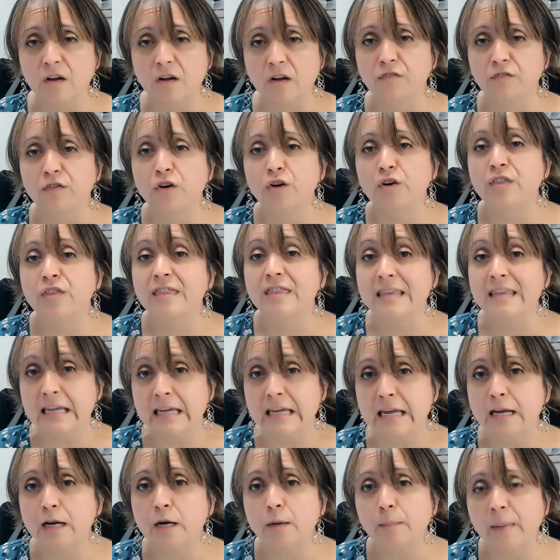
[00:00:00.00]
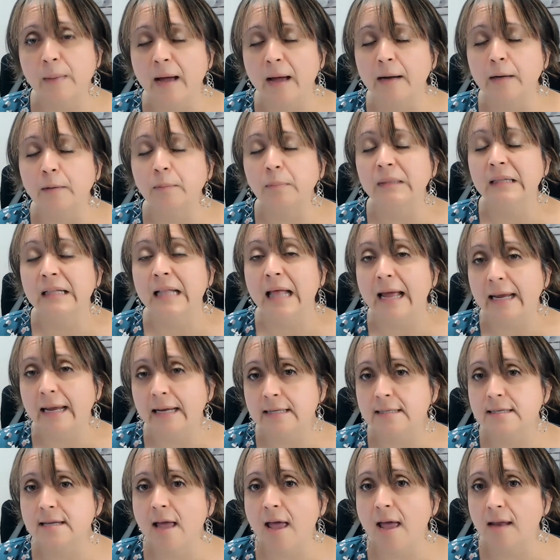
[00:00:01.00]
if you're thinking about
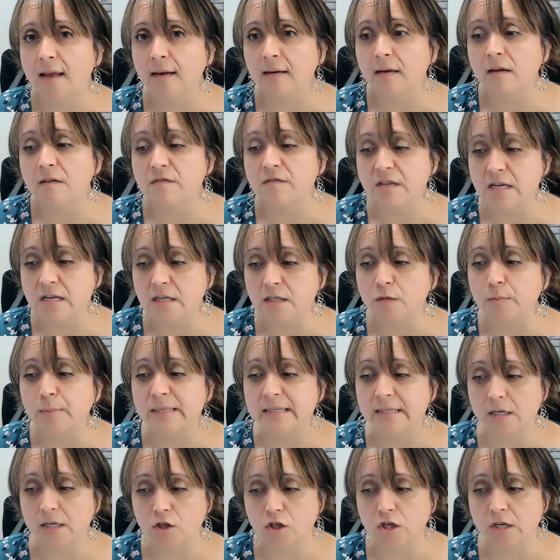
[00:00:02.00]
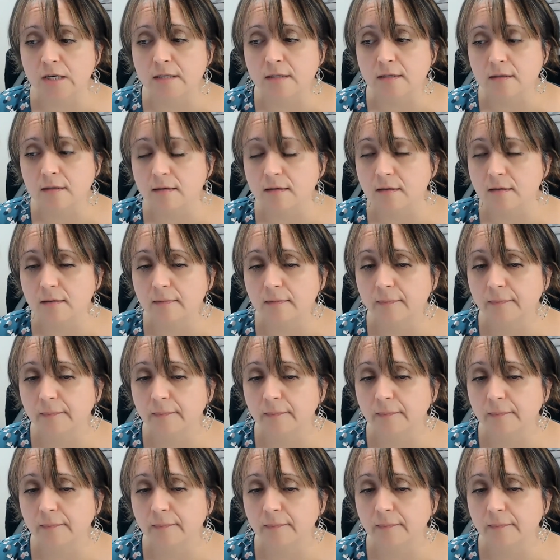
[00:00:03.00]
applying to any of these positions.